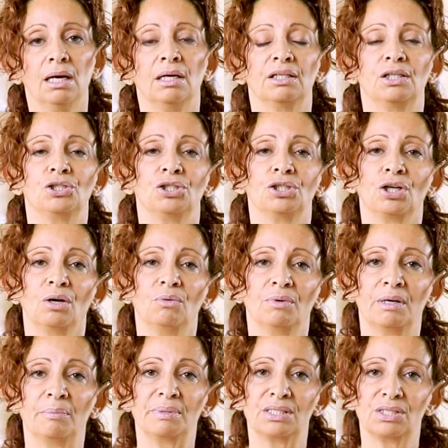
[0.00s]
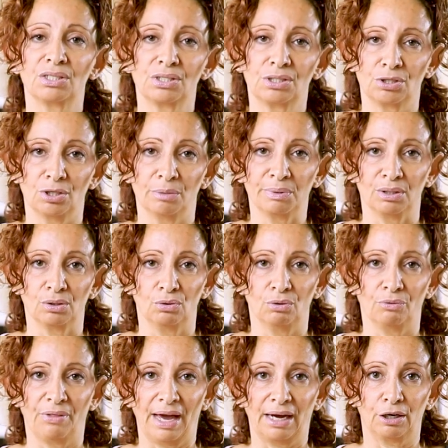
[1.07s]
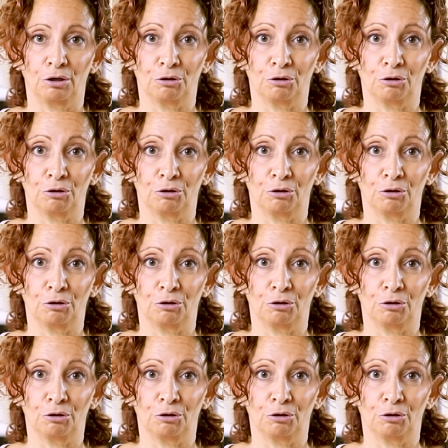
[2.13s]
because you don't want to be disturbing all that